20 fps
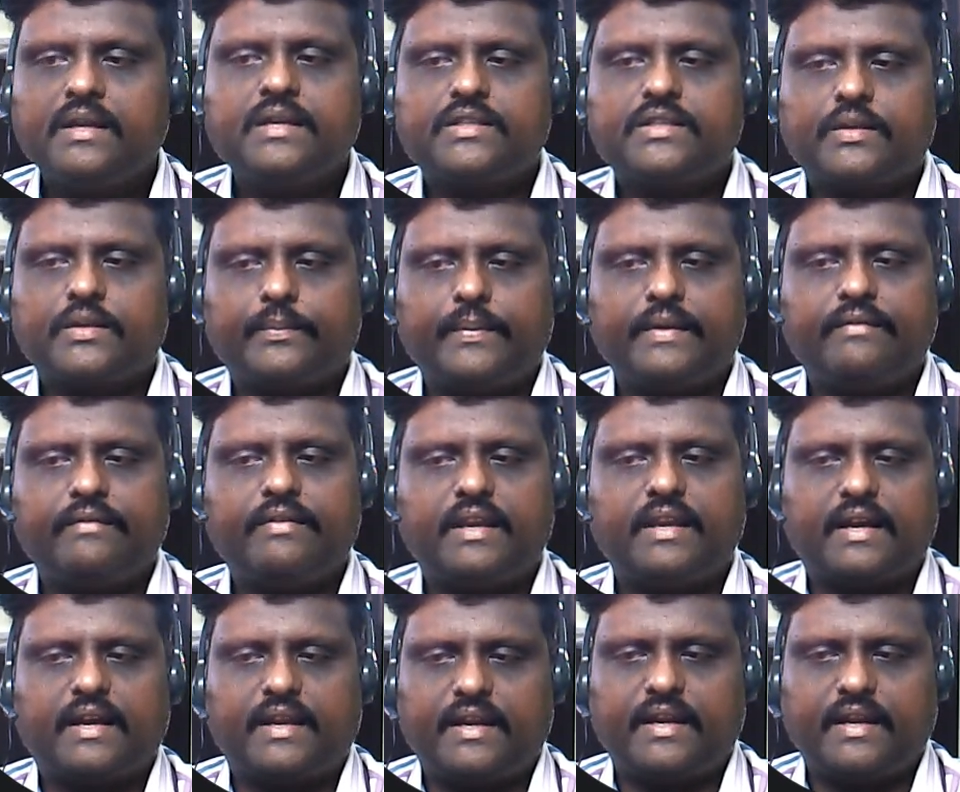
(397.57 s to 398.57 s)
So
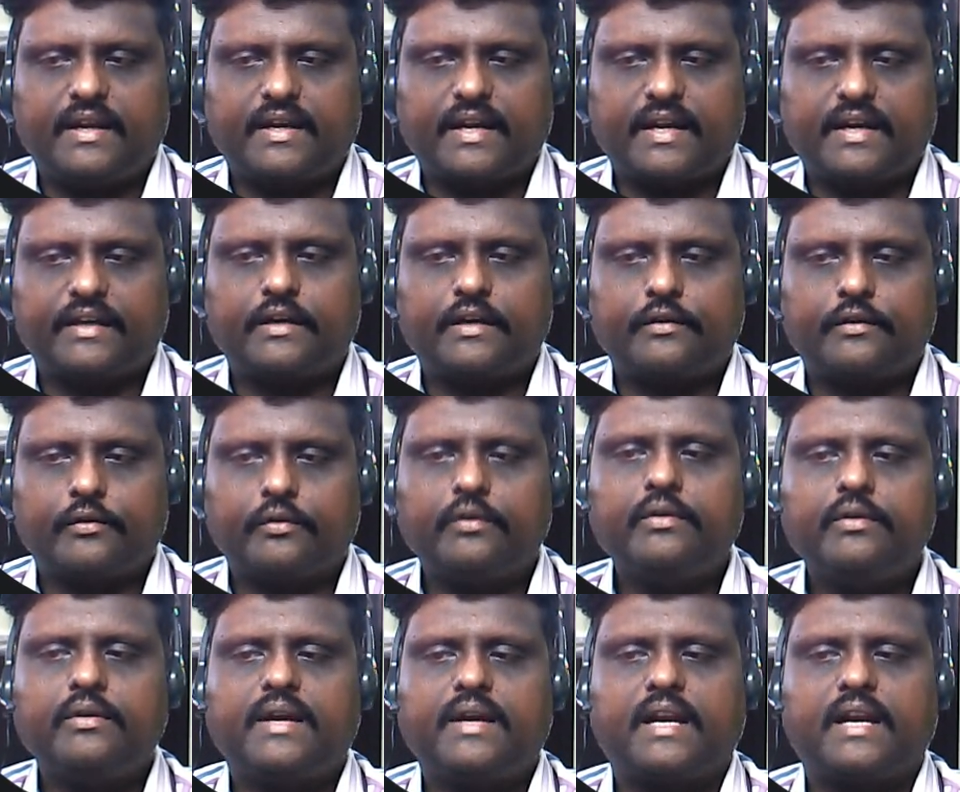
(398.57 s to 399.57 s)
PV array connected
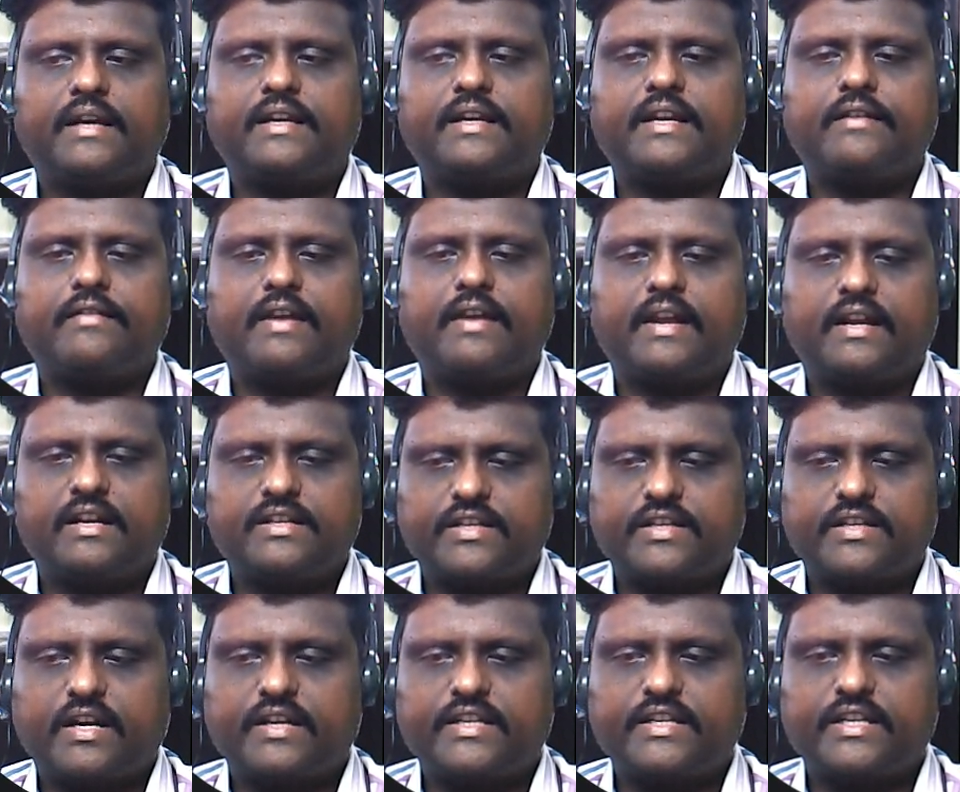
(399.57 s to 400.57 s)
to electric vehicle
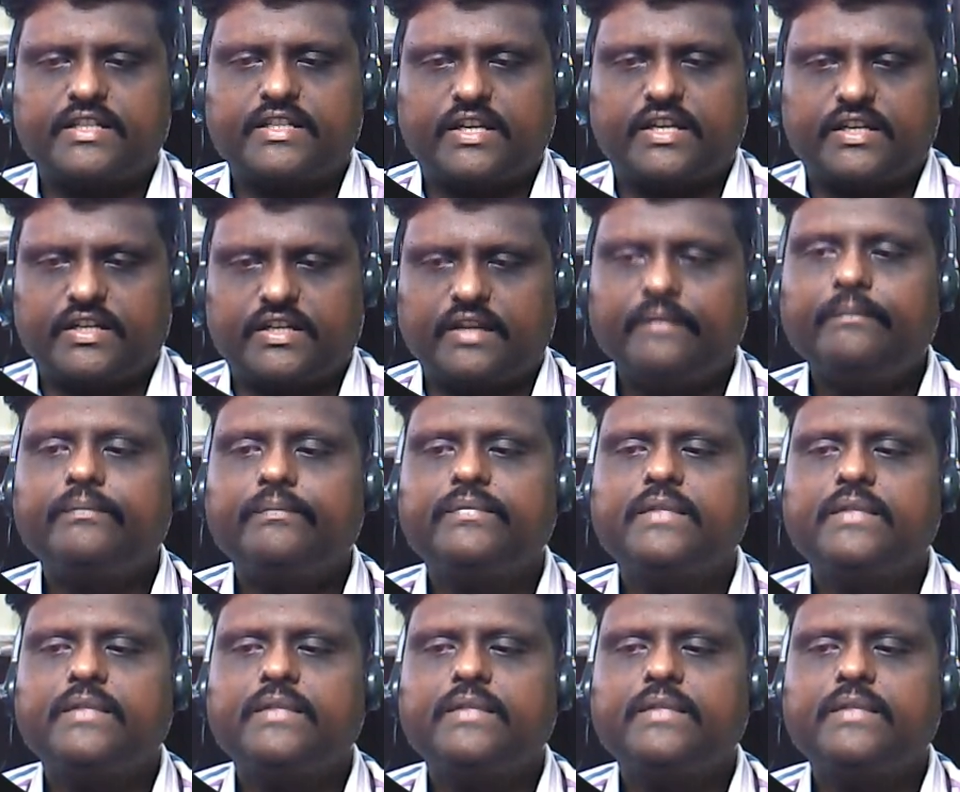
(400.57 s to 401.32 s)
charging station.